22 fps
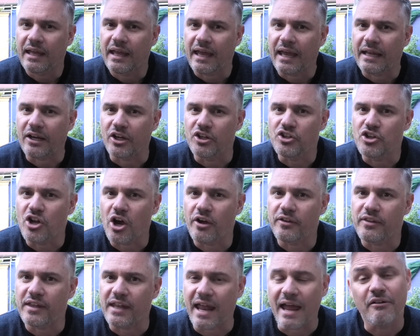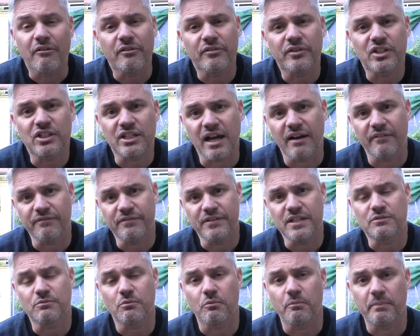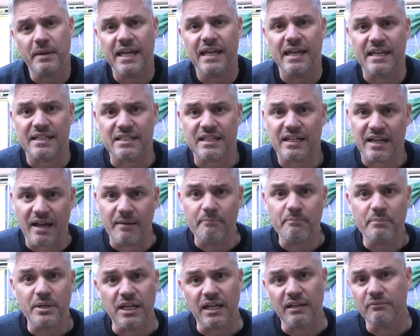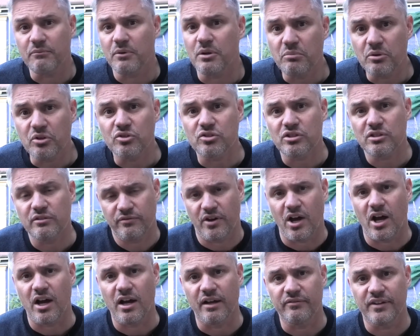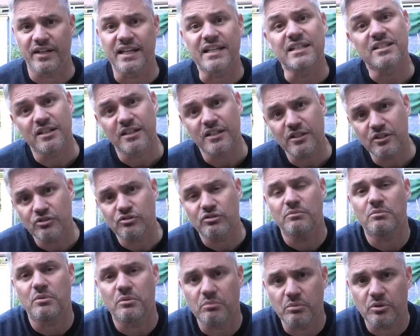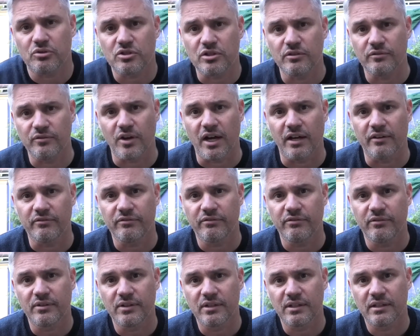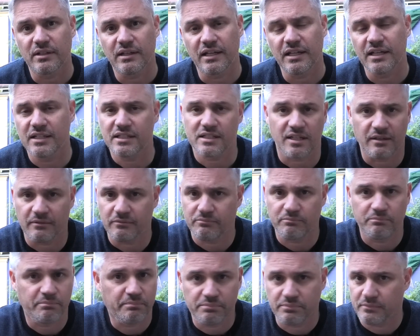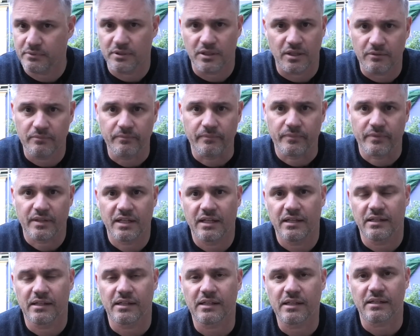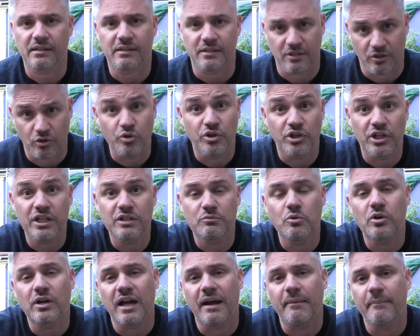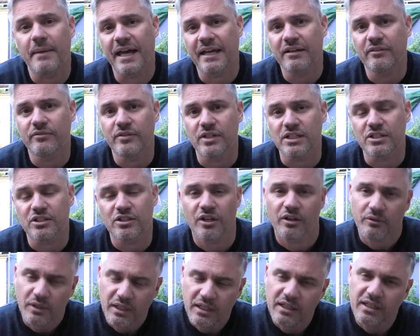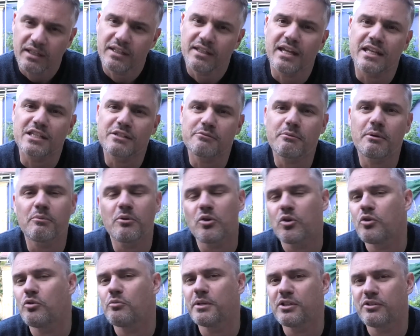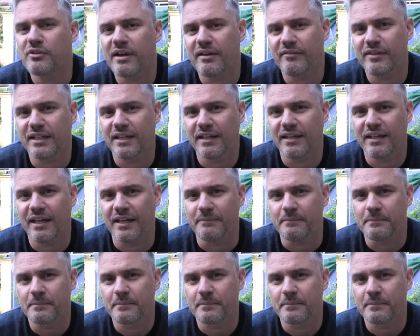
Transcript: And I know that however tough this will be as a company, we will survive. And as an industry, we will survive. And as a, you know, the good things will come out of this. So yes, we will all be traveling again.